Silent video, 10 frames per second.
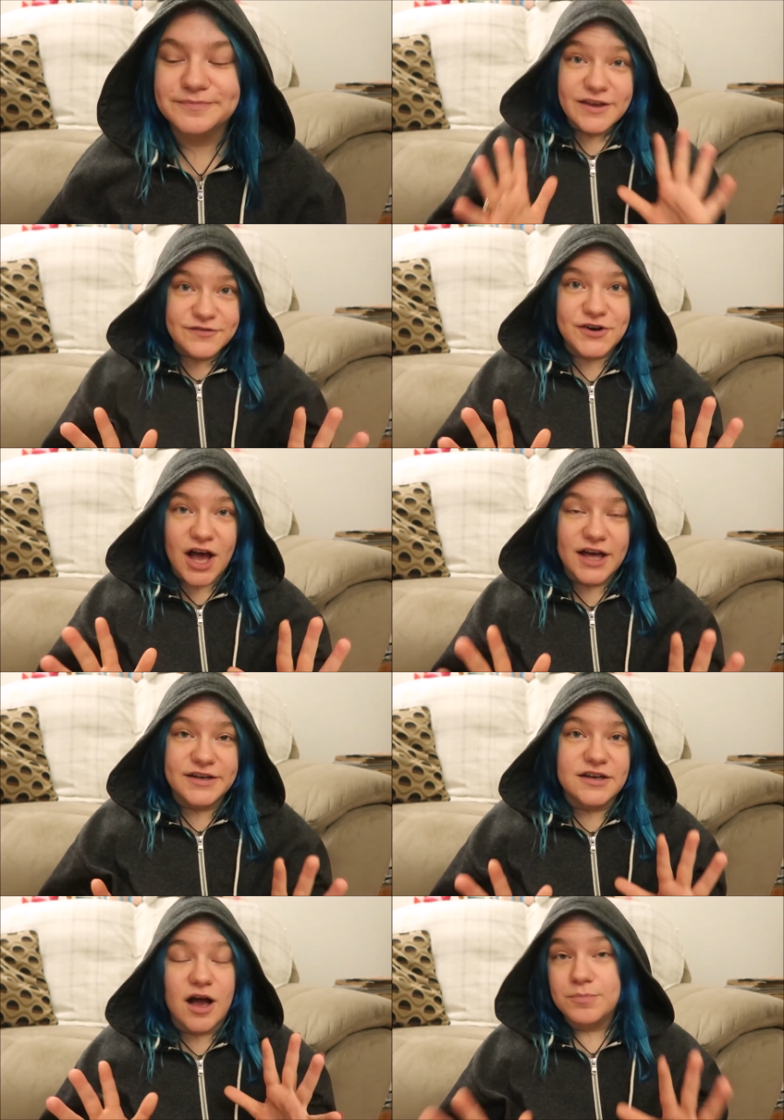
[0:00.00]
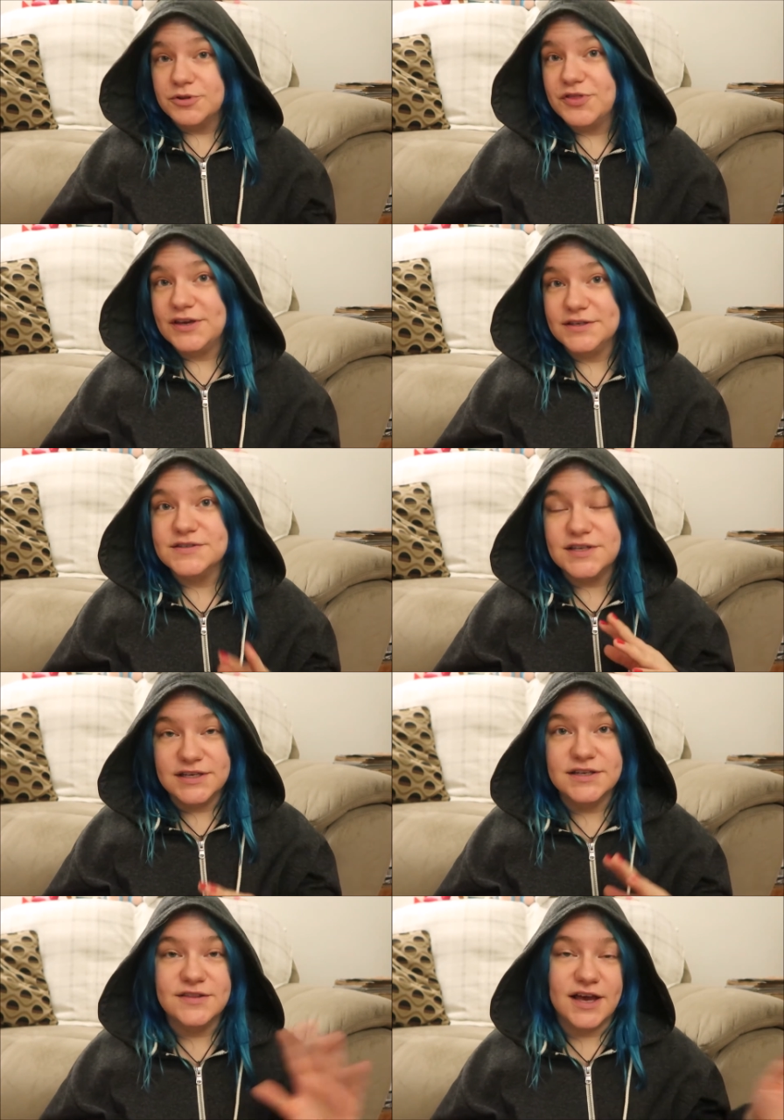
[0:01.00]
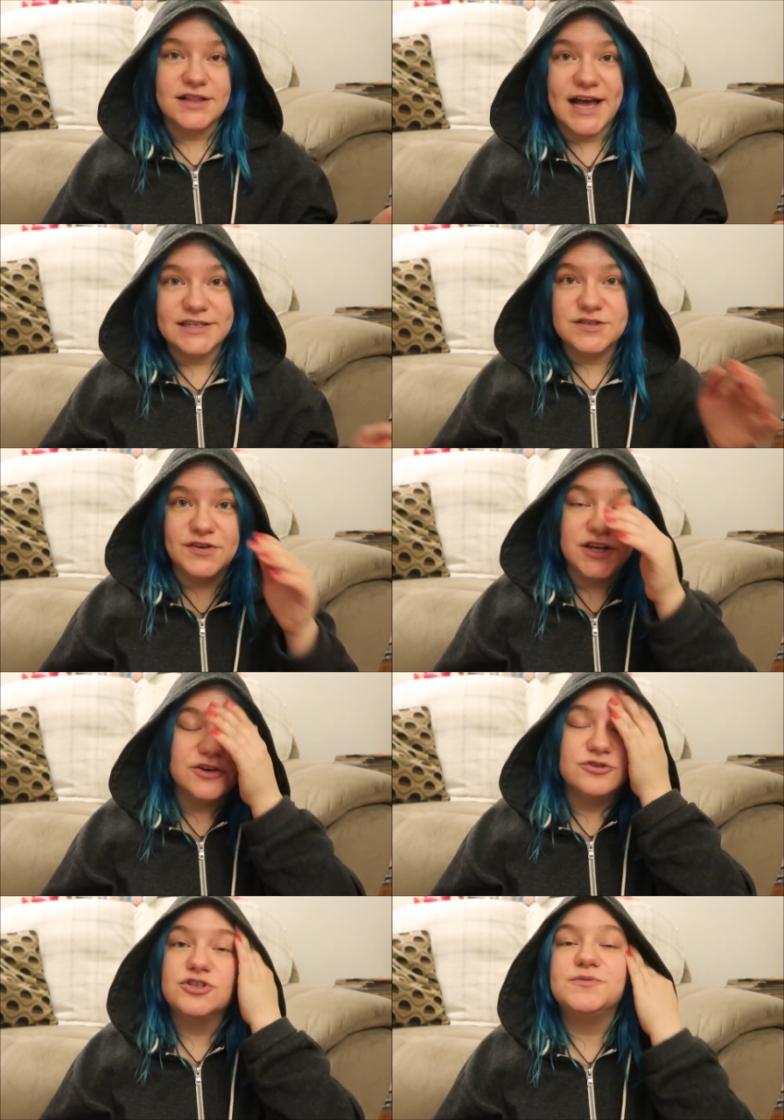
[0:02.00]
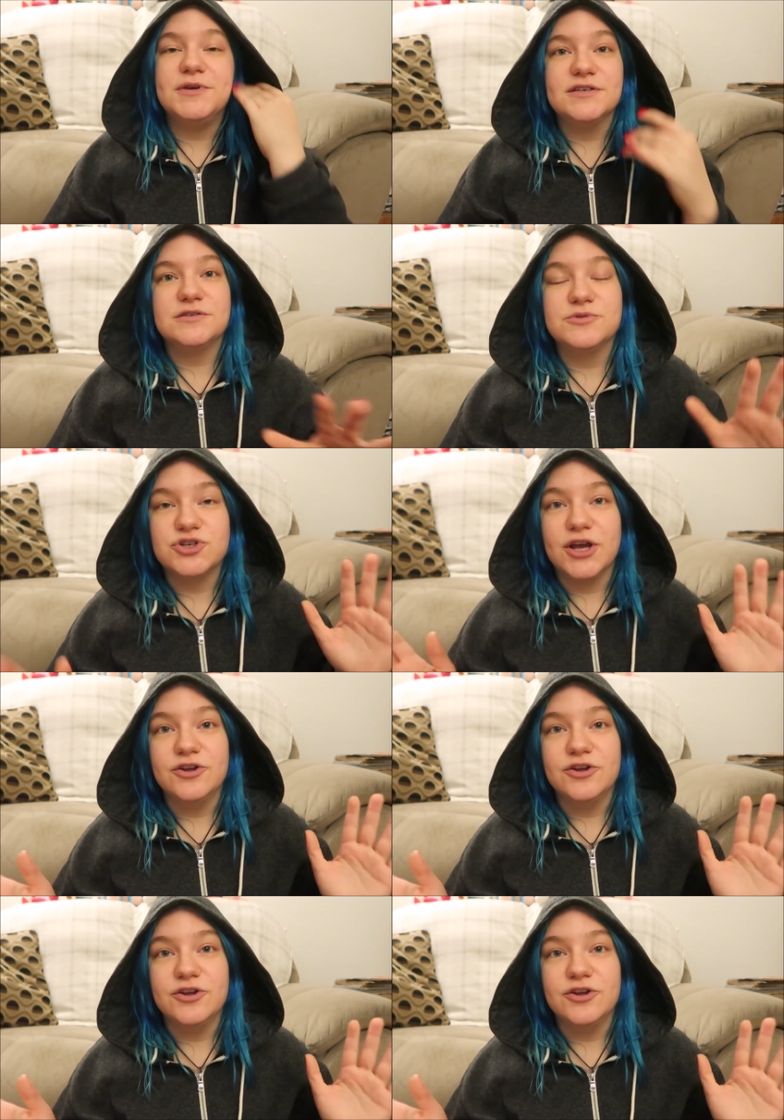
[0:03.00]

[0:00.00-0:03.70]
I had forgotten a couple things in that last video just because I was trying